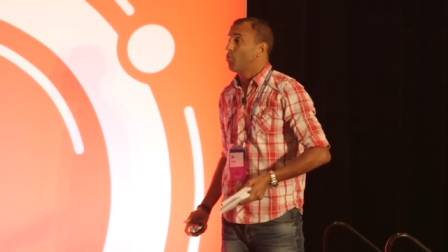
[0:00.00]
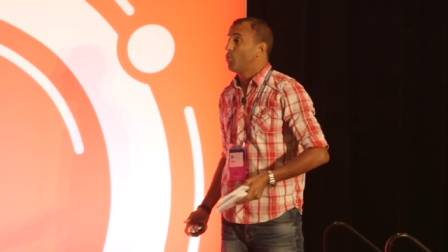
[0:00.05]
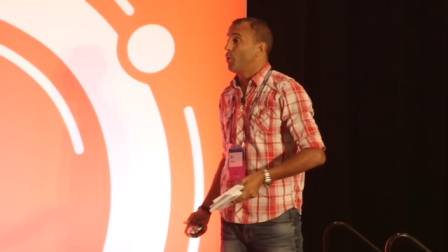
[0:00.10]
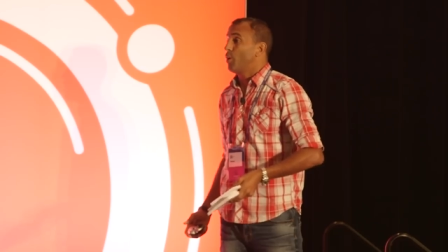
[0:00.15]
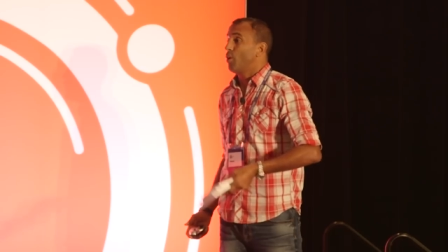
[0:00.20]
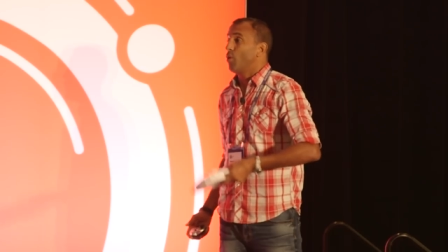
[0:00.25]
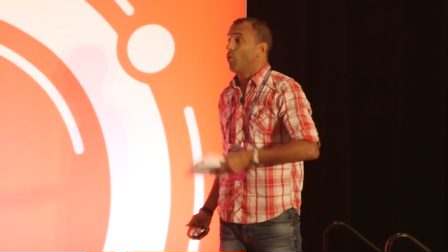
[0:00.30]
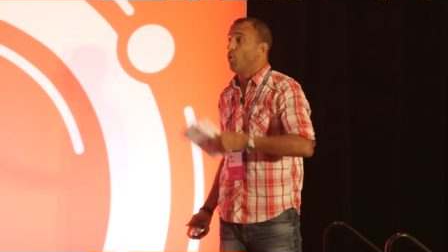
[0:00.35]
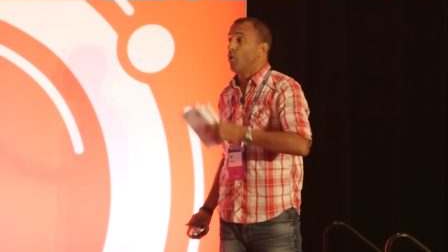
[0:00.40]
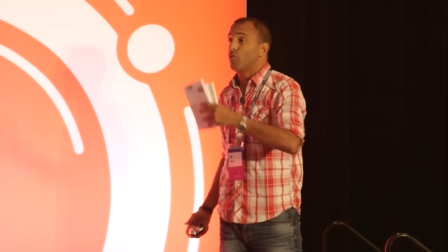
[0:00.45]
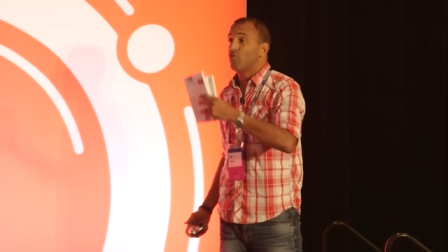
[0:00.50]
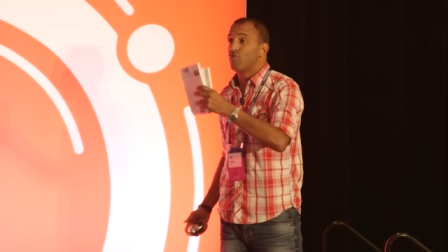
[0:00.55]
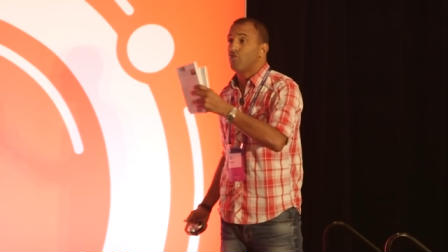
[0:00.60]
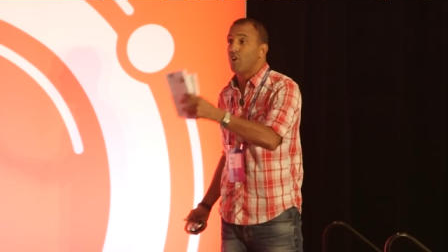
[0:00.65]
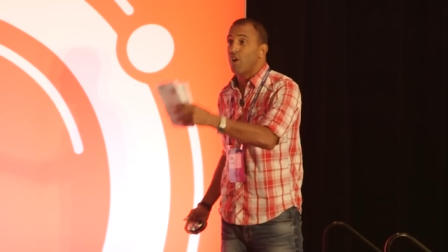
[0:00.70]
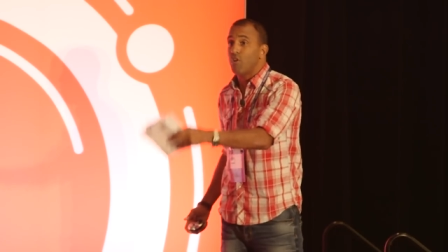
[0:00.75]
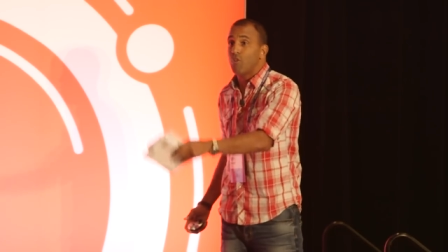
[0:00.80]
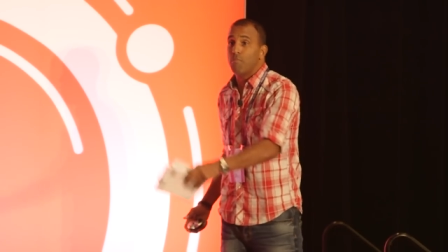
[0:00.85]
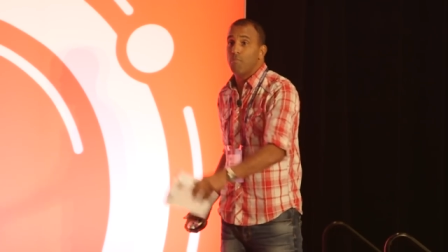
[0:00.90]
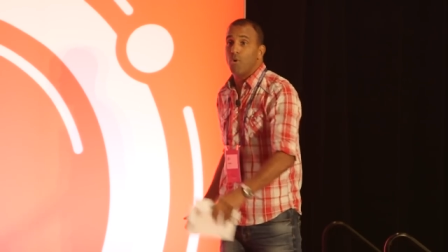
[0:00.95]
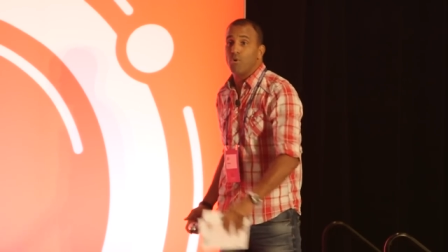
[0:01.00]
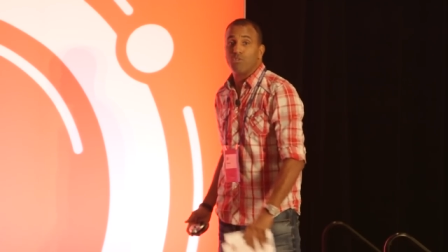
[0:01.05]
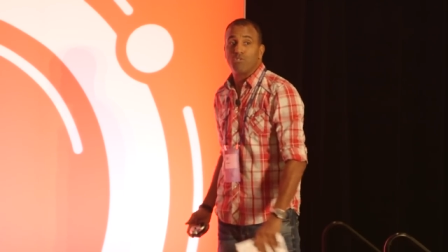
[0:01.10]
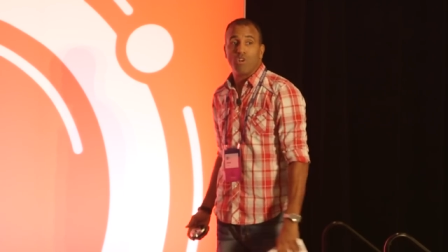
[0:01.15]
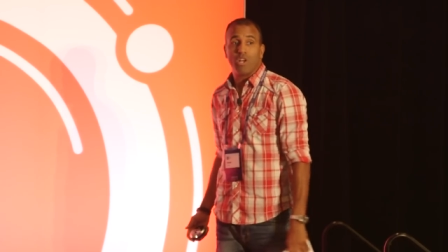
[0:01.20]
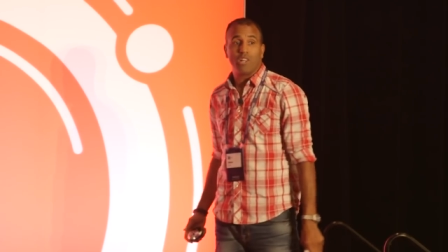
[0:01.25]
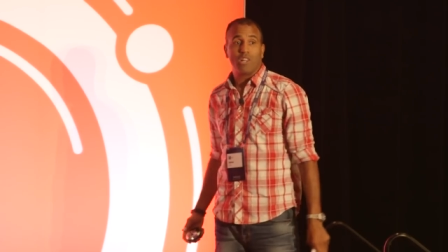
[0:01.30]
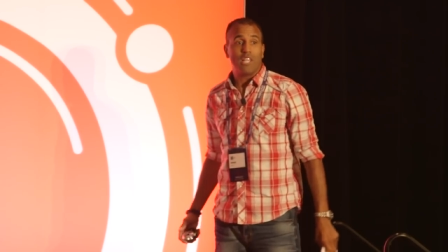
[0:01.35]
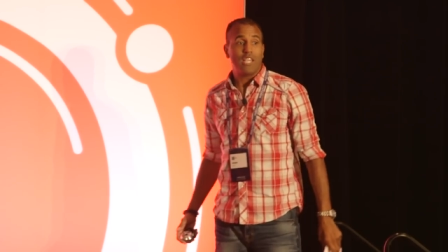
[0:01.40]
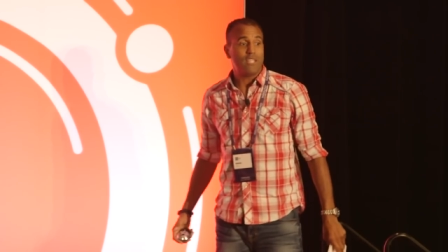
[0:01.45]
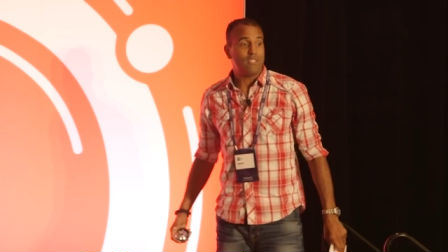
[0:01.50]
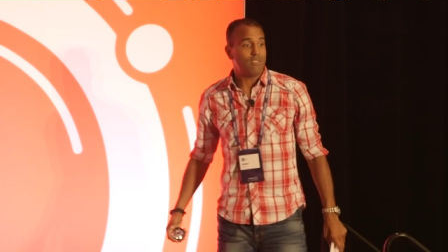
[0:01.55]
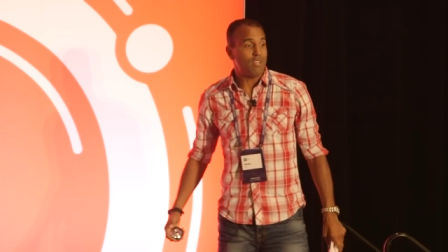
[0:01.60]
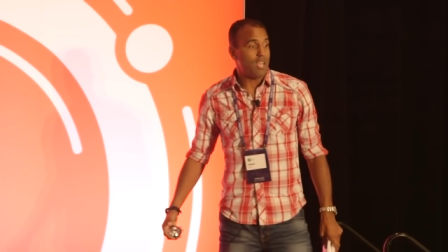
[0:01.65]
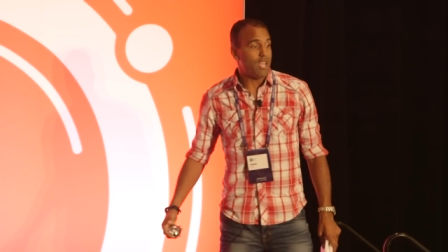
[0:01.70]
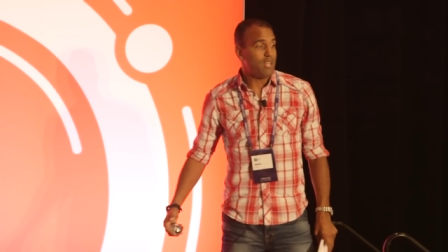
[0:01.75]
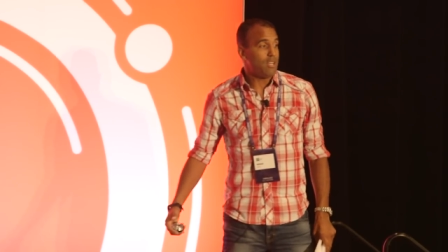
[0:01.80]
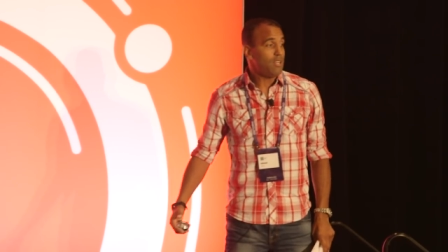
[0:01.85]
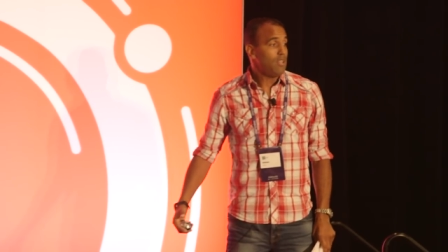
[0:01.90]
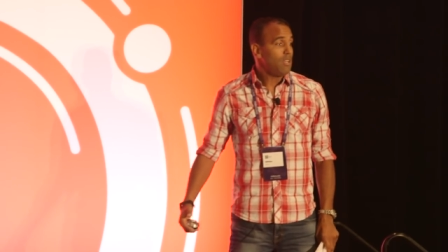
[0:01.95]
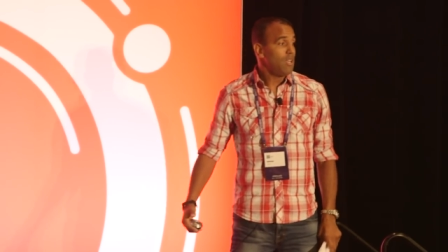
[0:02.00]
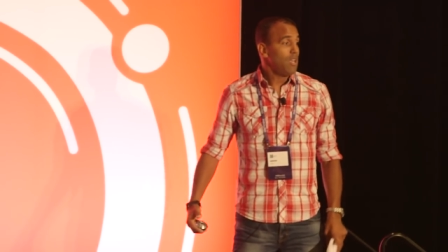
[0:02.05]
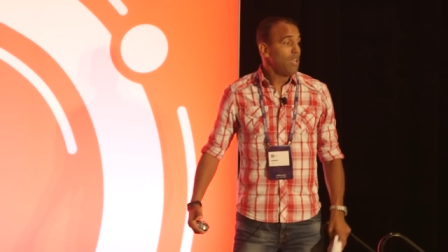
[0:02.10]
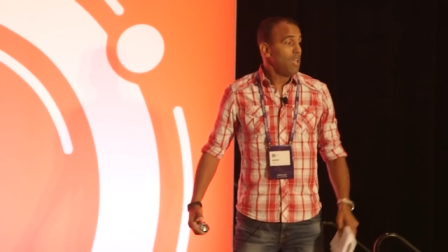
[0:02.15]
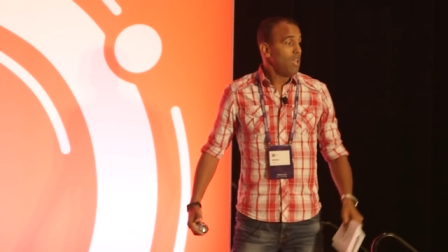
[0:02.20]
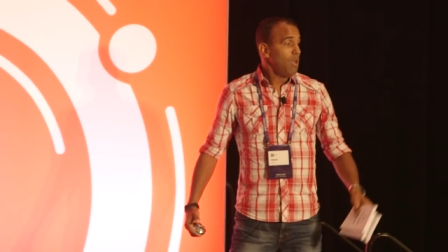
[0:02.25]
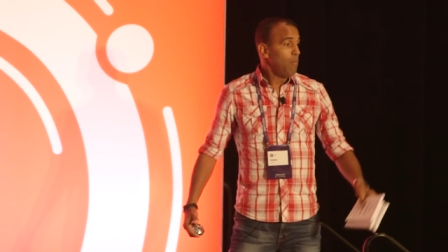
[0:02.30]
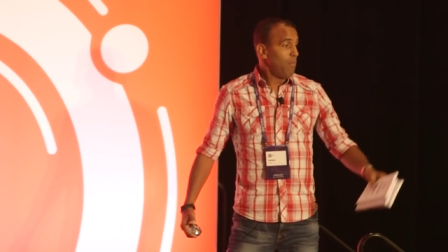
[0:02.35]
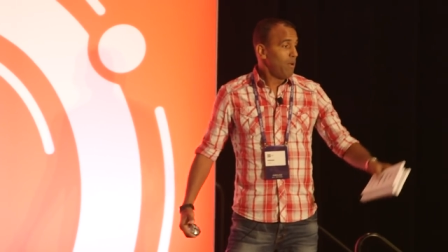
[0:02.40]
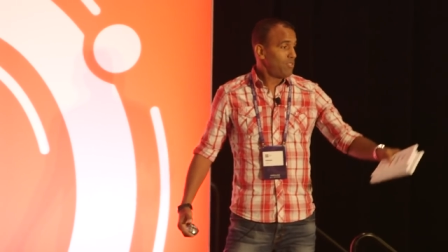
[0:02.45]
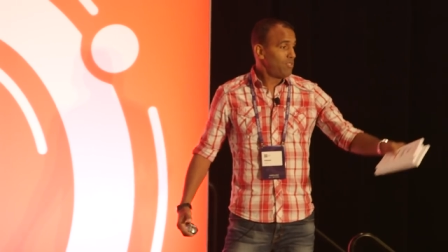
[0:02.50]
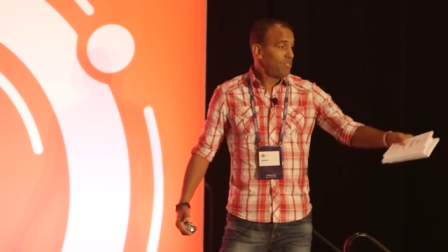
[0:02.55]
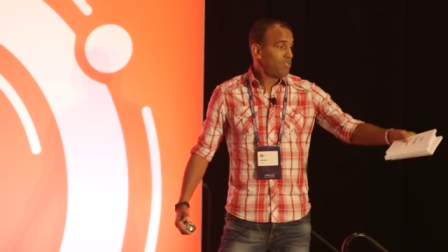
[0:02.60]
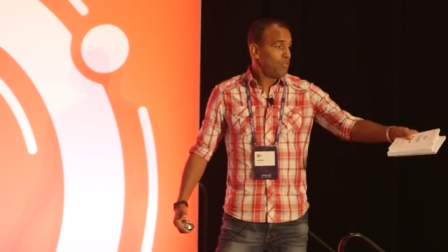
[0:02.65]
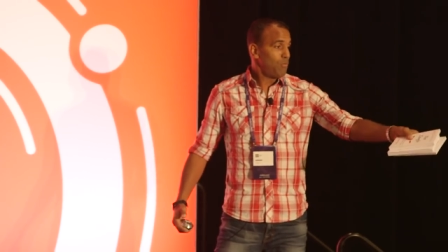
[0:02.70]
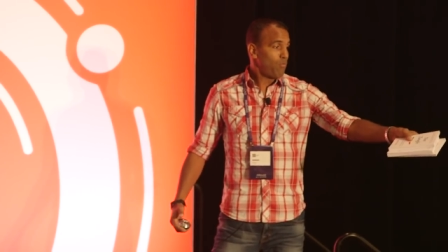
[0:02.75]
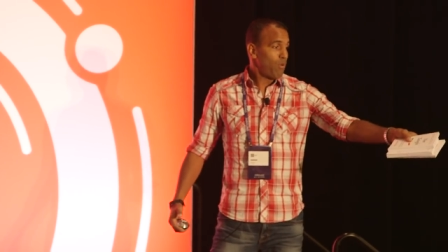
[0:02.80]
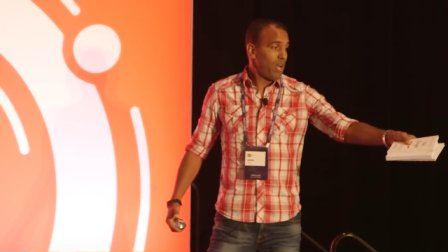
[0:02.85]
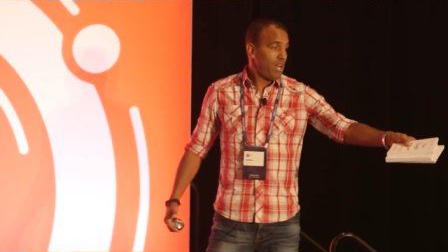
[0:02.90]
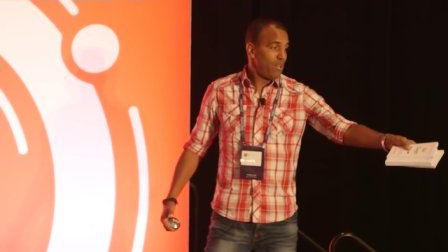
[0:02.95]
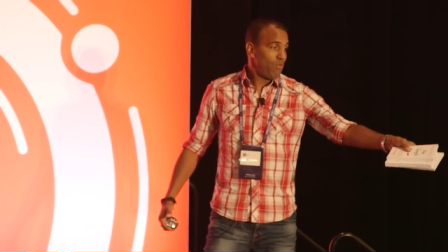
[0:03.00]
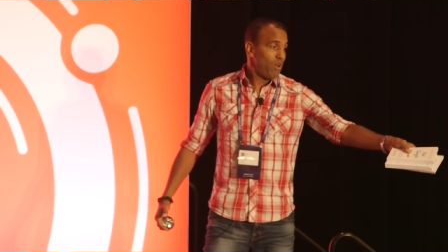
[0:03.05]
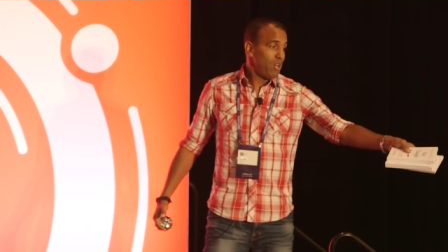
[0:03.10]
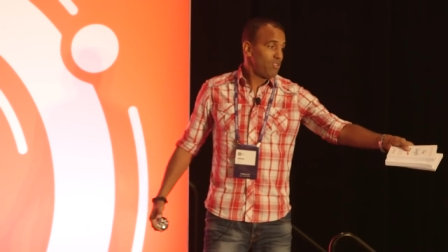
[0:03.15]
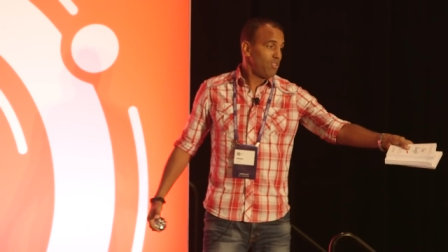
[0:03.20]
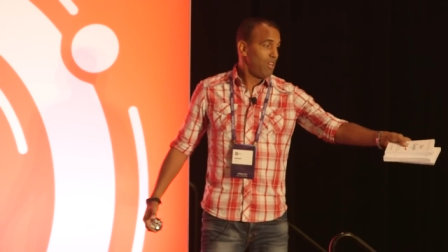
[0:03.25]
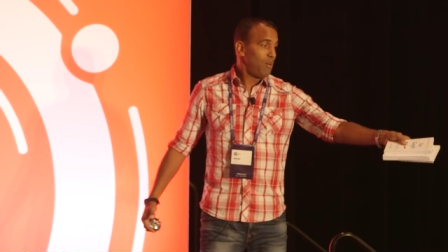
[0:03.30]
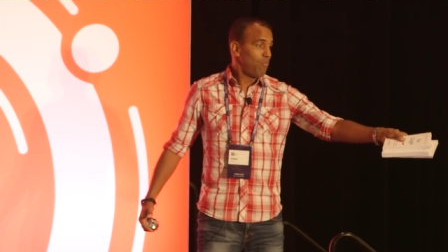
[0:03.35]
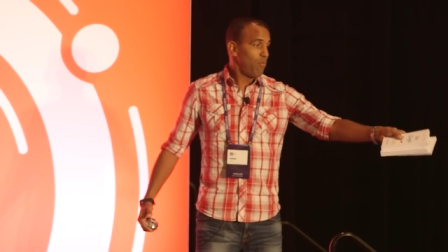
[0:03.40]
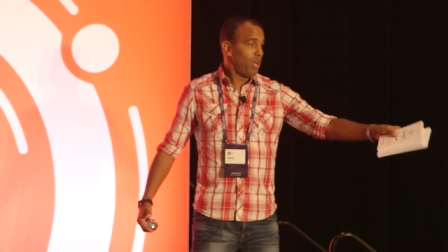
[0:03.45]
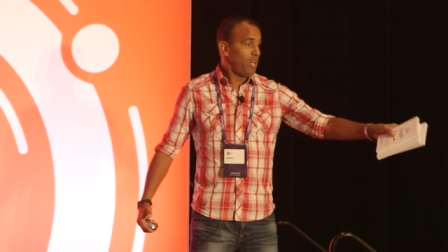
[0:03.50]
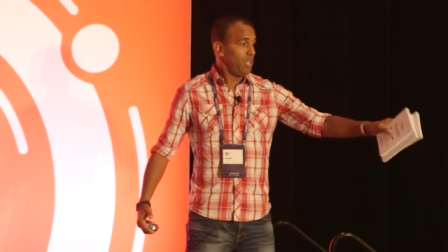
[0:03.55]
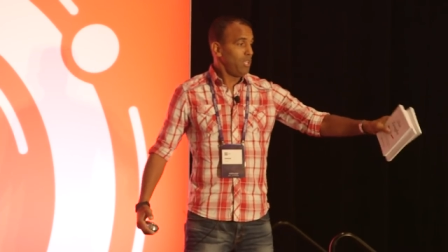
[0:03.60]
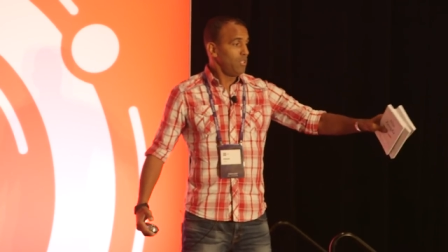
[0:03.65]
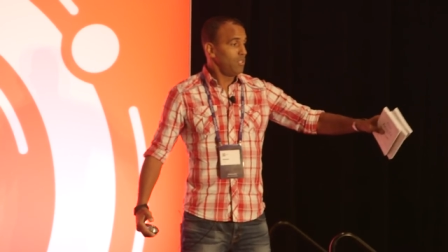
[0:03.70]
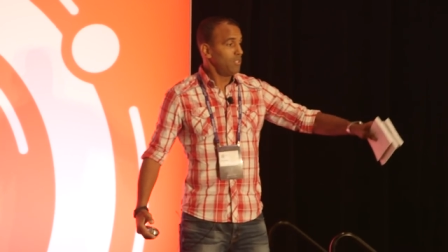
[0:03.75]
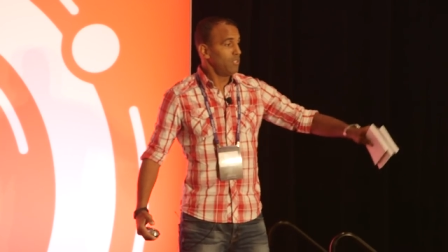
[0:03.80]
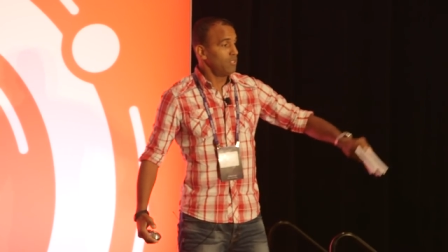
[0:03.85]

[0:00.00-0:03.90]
Twitter or share the most on LinkedIn. My assistant Brady, raise your hand, Brady.